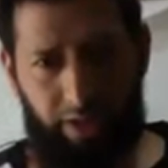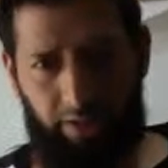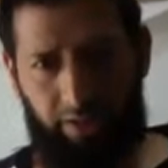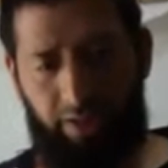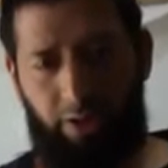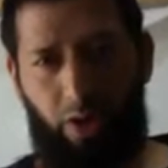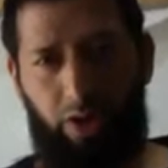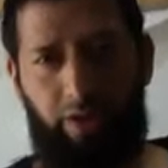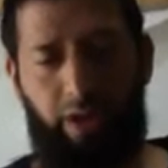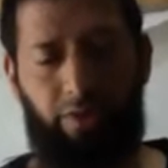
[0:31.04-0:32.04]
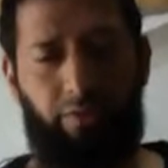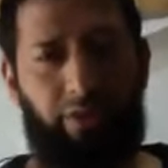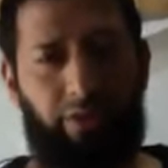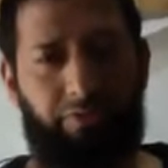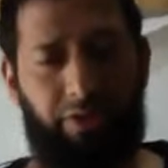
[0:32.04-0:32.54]
the dolly, that is
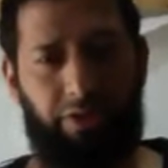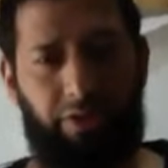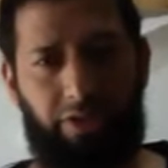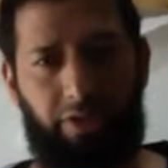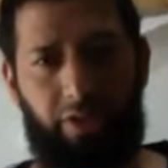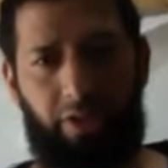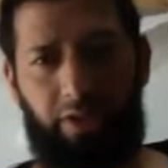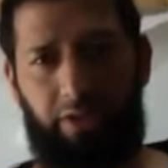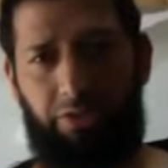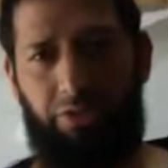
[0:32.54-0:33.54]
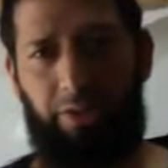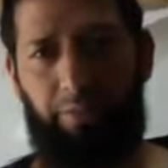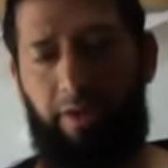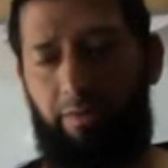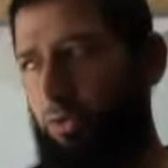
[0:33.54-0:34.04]
this first
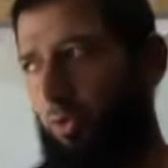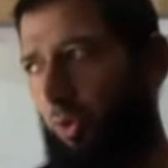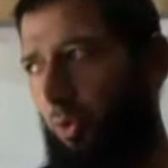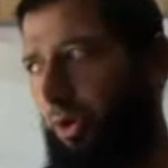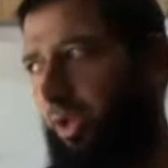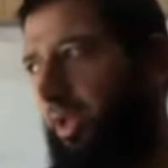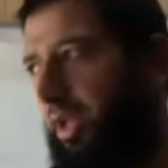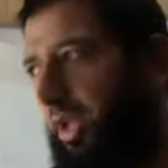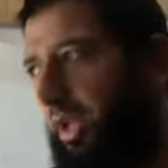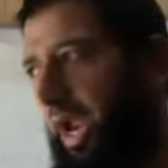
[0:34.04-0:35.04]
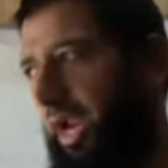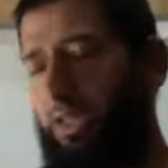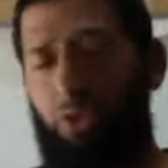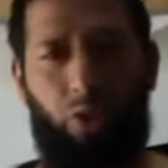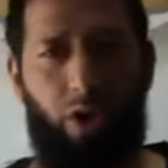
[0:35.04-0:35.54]
sheep that was cloned, and
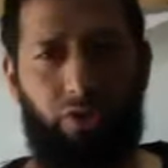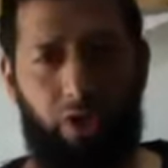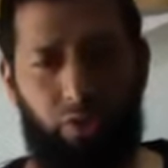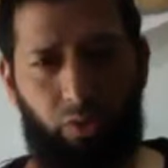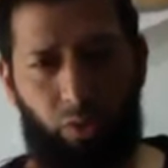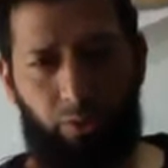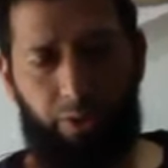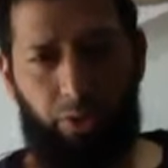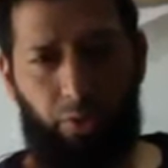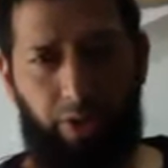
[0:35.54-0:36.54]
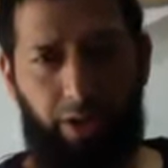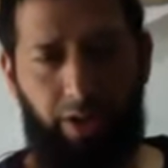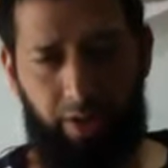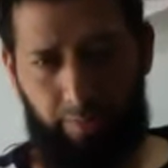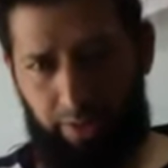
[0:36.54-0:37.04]
then SKUAST also cloned on
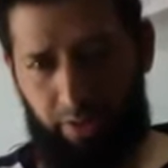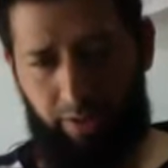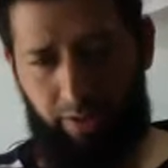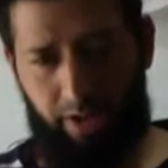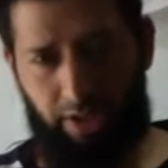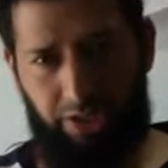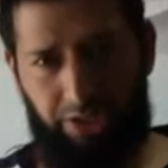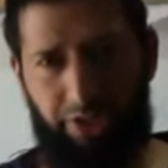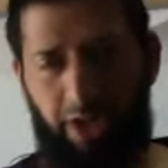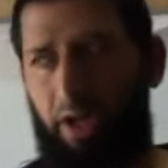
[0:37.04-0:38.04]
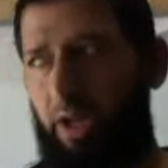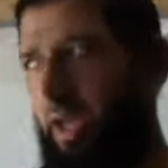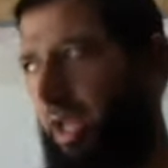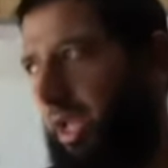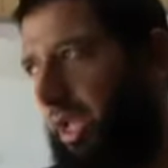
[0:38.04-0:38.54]
Noori by Dr. Riaz Shah,
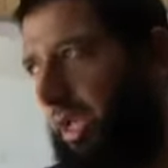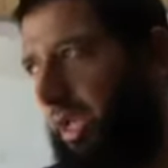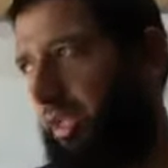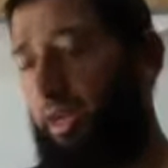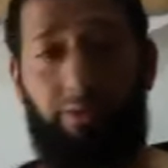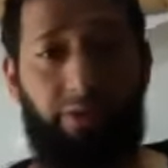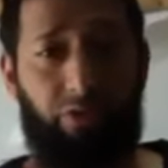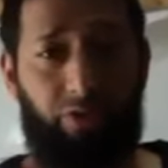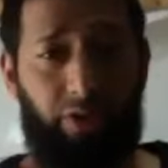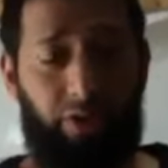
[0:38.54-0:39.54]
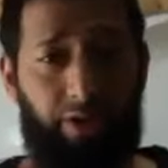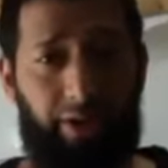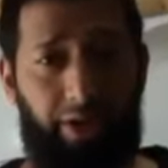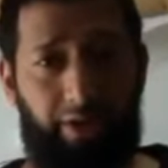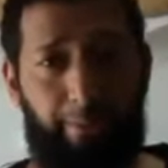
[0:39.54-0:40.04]
and that was a
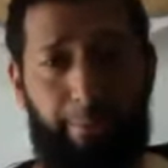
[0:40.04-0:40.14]
hit.